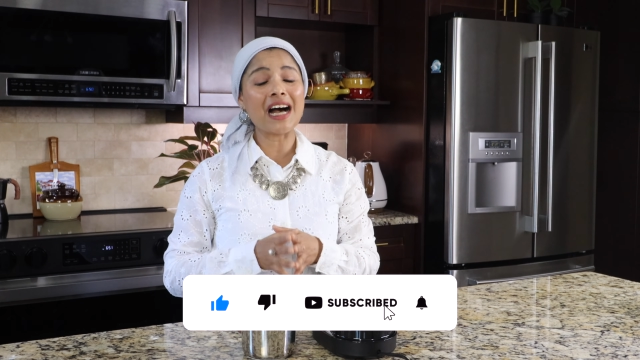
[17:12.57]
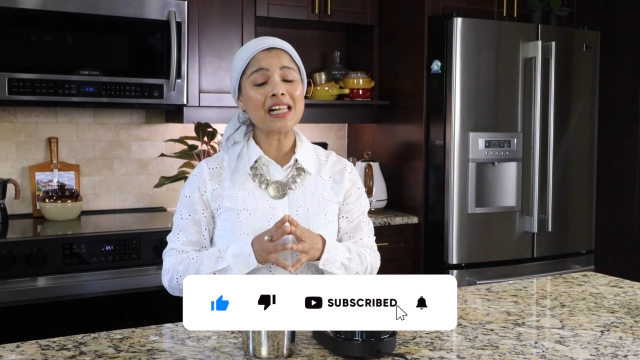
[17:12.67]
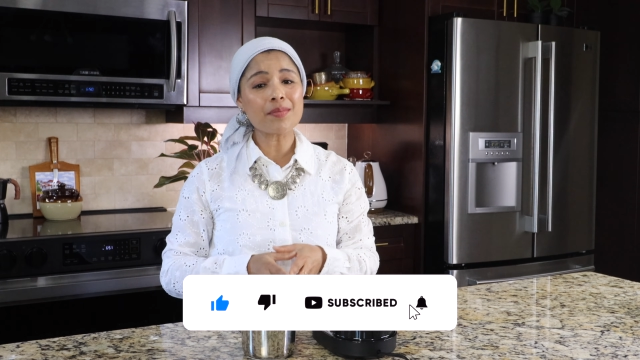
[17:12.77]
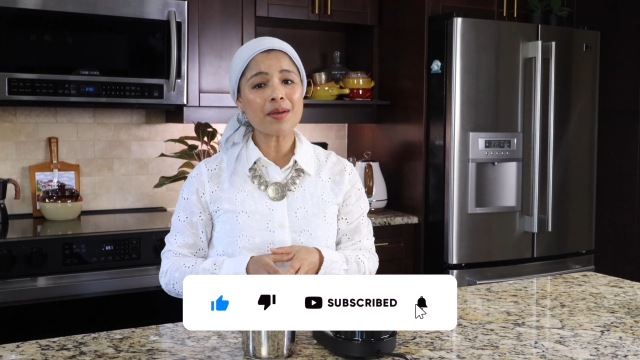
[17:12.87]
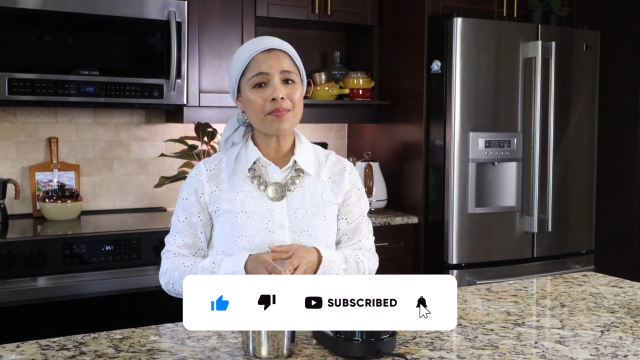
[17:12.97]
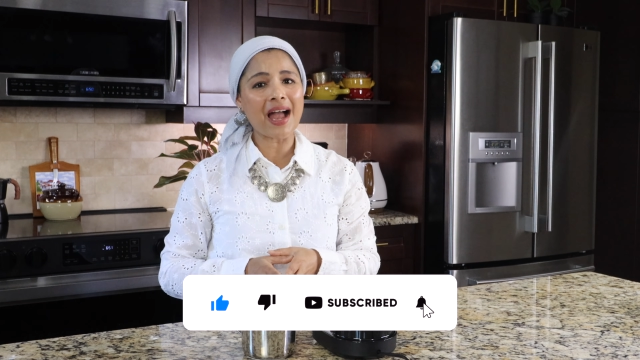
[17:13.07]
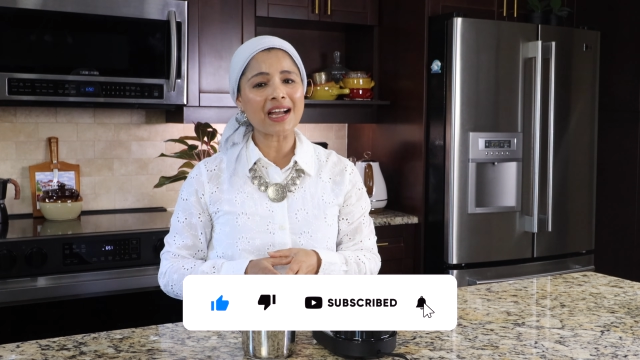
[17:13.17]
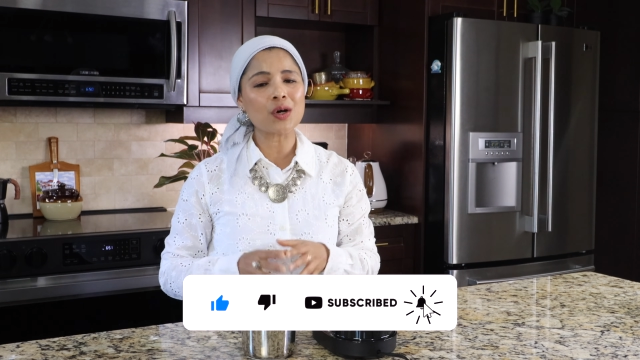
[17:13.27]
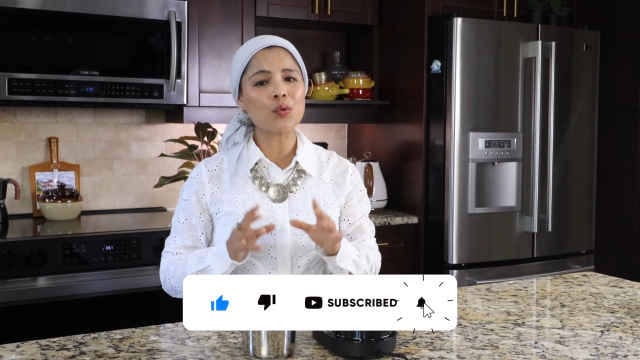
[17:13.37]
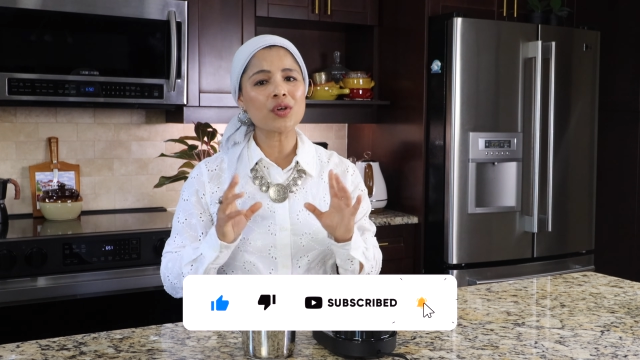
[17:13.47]
I'll be
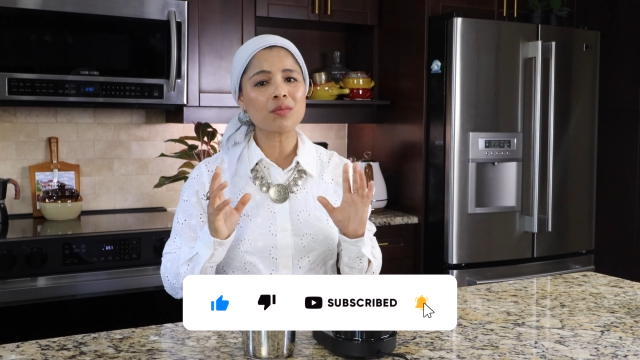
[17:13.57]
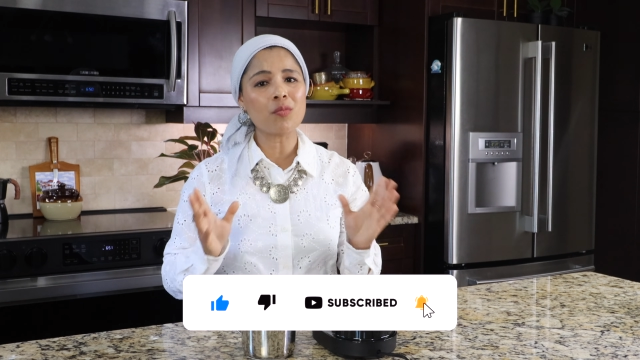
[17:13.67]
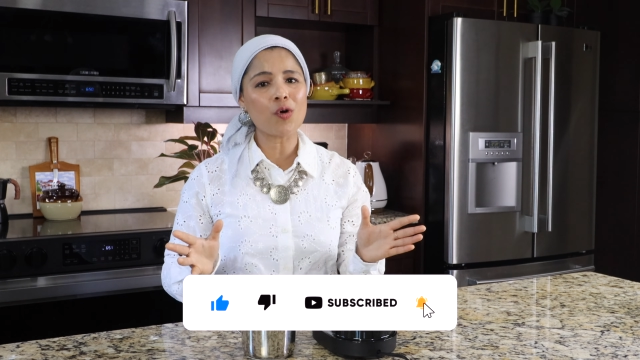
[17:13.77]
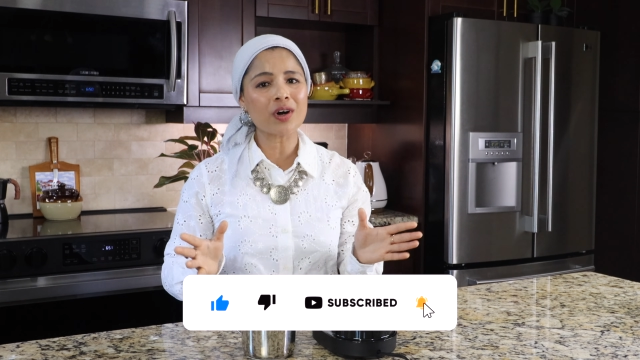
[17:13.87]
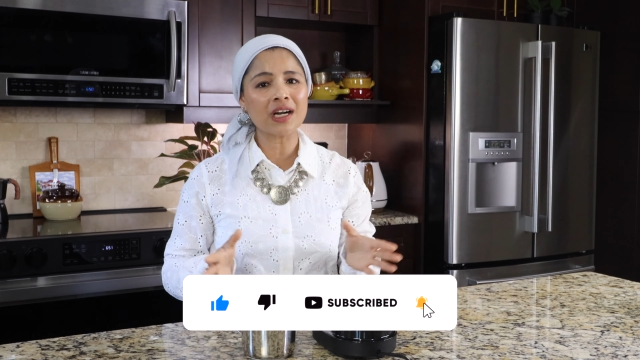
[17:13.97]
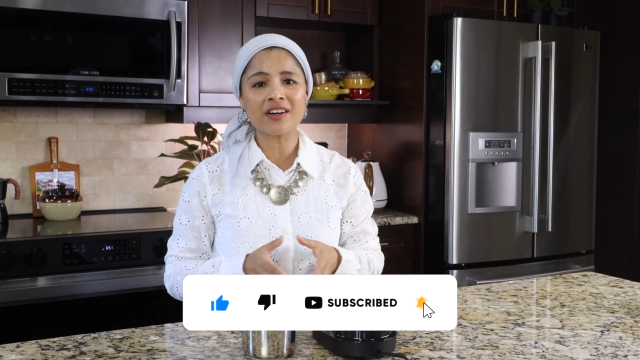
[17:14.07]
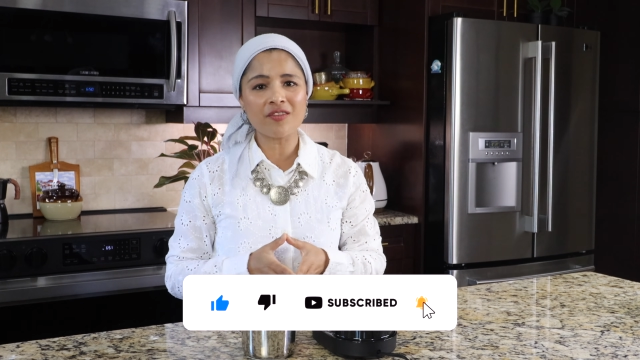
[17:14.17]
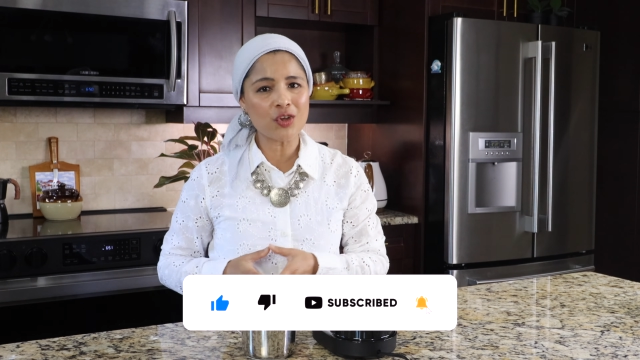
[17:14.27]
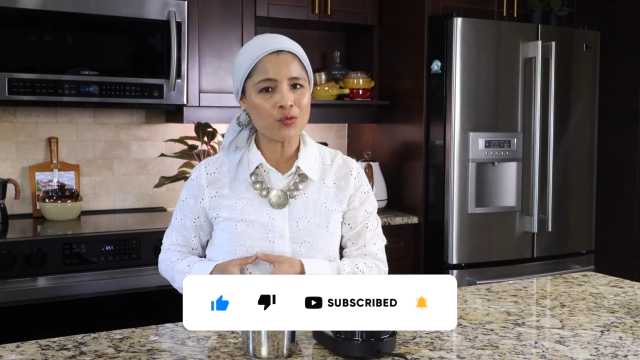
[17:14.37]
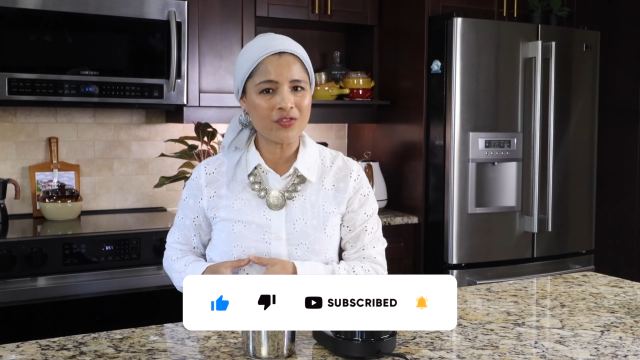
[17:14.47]
back with more
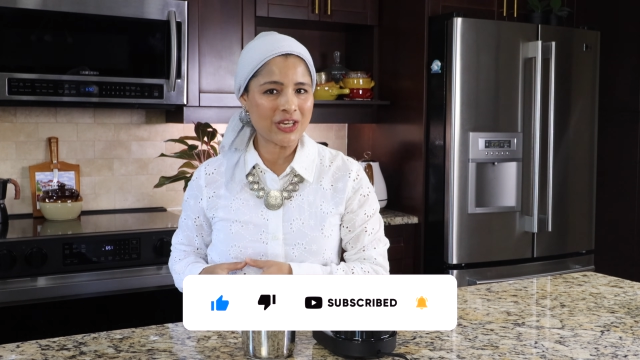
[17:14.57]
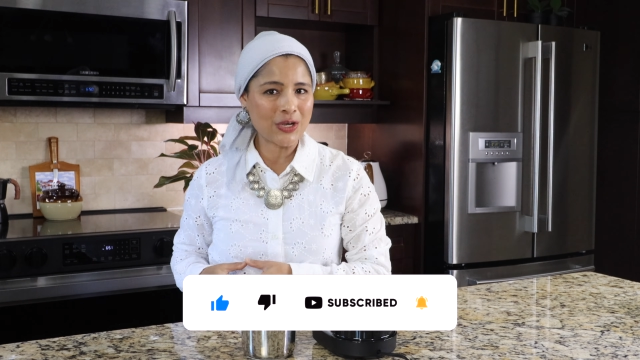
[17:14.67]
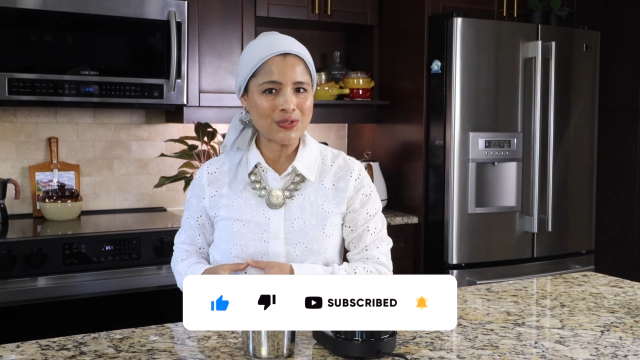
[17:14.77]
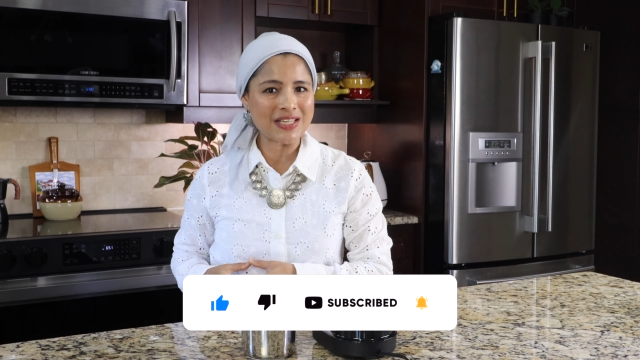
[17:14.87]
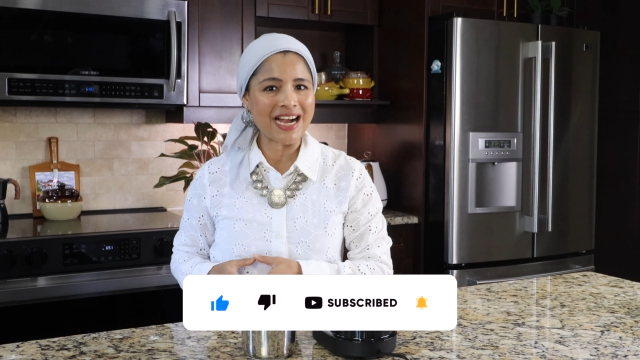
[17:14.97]
review videos.